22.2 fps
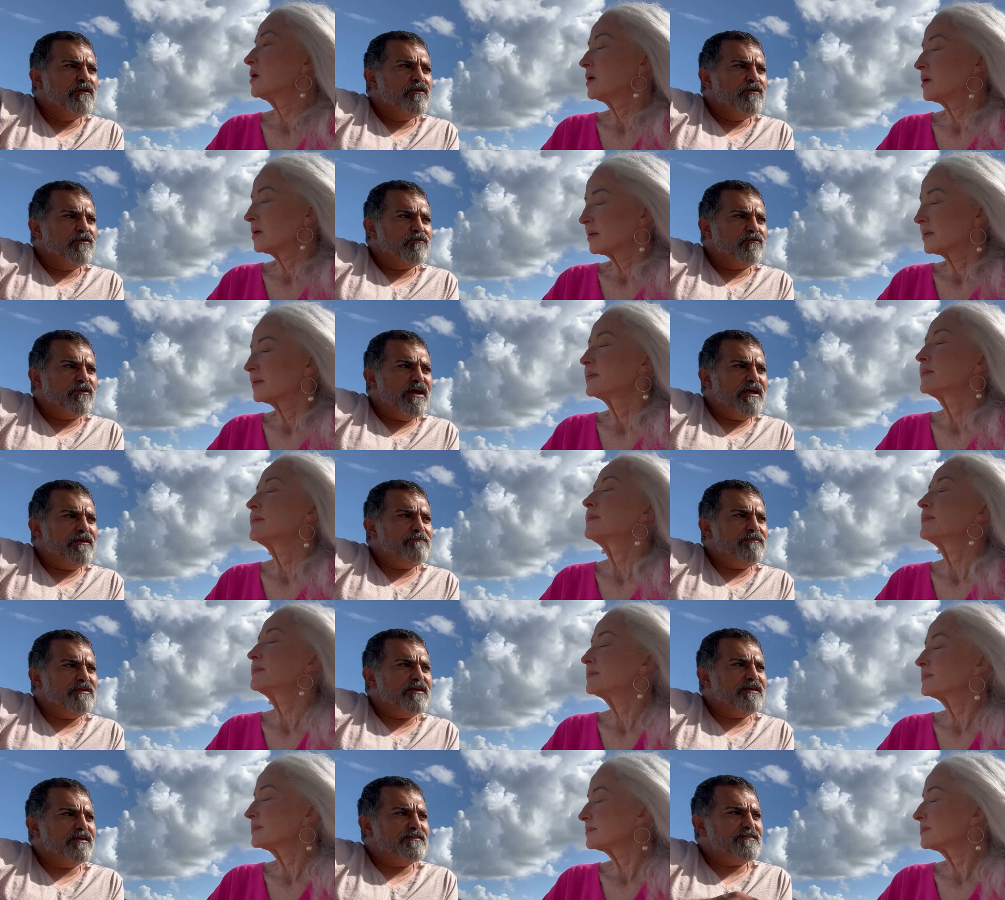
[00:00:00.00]
Speaker 1: right?
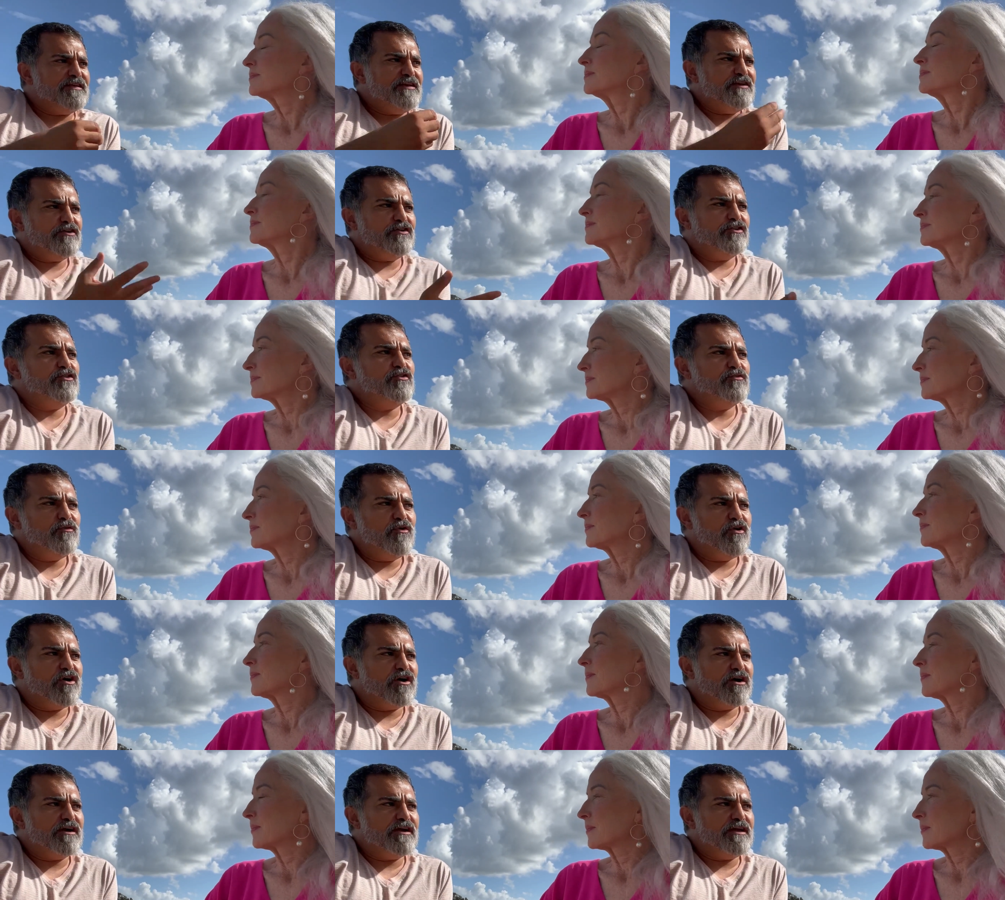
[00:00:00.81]
Because here you
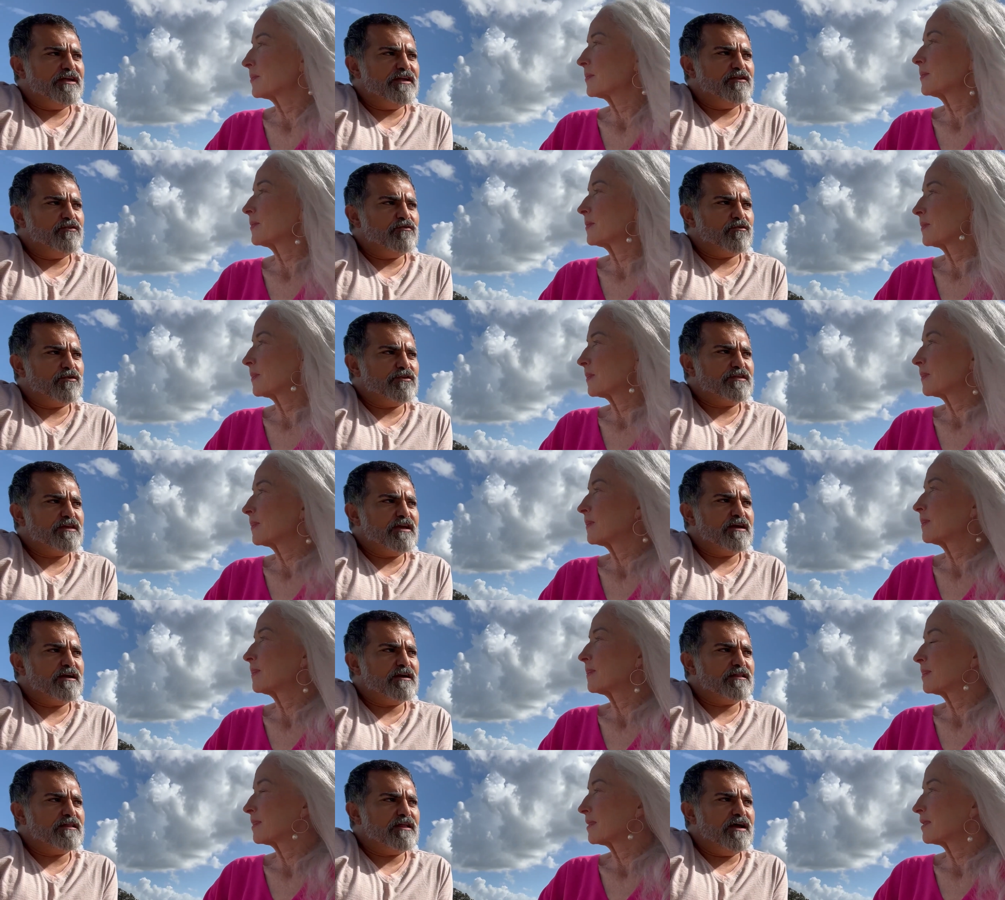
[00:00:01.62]
are in North
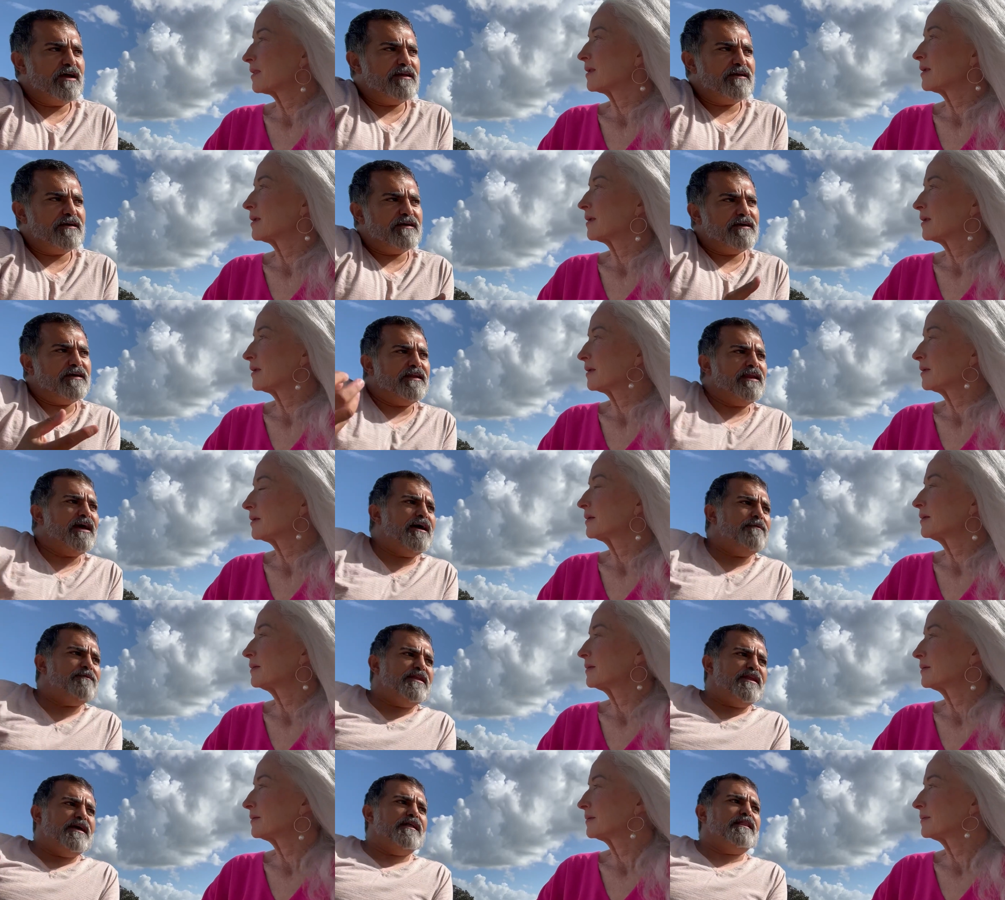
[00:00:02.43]
Carolina and I'm
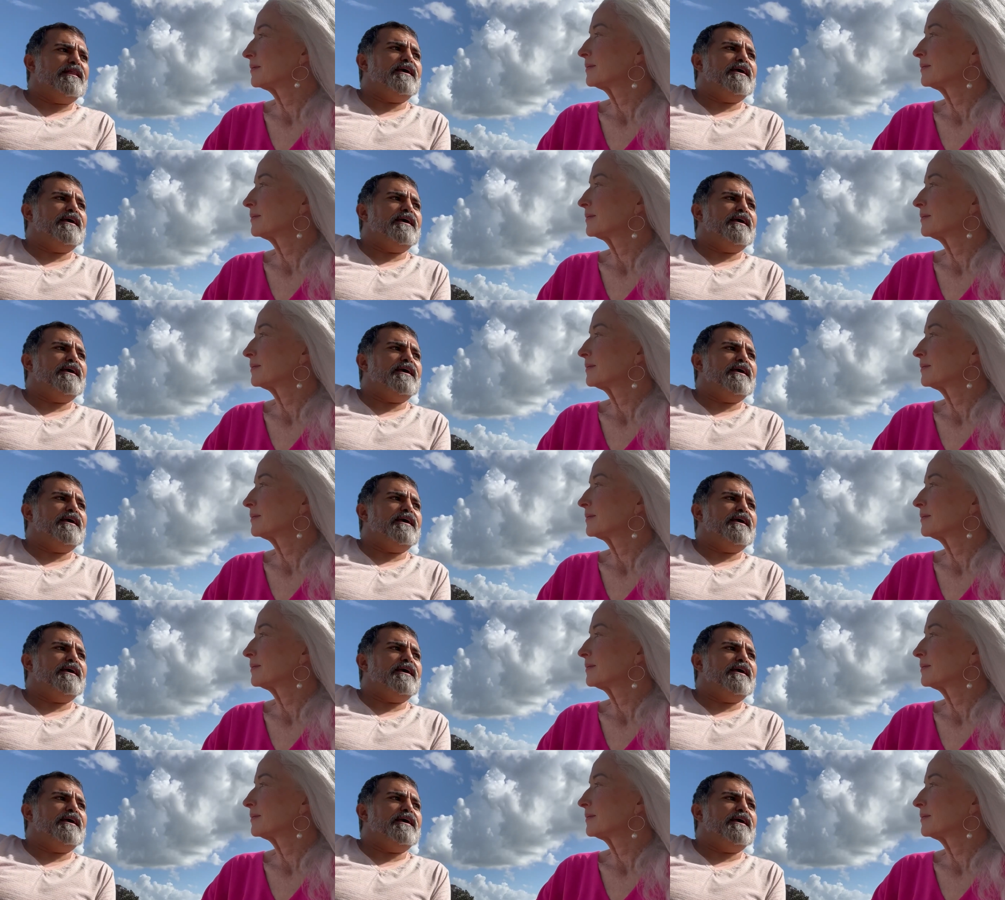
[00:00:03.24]
in L